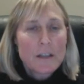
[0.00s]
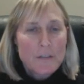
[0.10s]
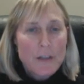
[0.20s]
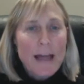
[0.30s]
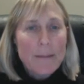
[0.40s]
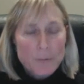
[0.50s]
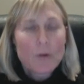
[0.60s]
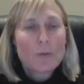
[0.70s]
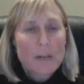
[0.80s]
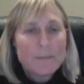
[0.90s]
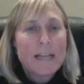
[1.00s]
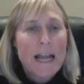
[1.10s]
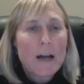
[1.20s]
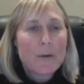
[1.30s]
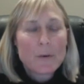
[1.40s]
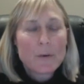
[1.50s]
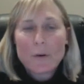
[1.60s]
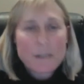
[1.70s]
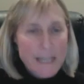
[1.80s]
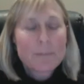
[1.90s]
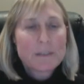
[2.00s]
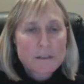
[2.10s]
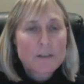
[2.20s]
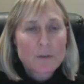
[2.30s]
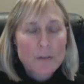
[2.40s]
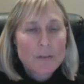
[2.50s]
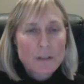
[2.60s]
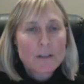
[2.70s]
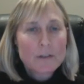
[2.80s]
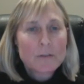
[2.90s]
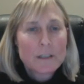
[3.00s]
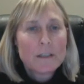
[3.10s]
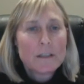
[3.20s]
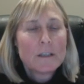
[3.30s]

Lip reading: that program down on campuses across the country,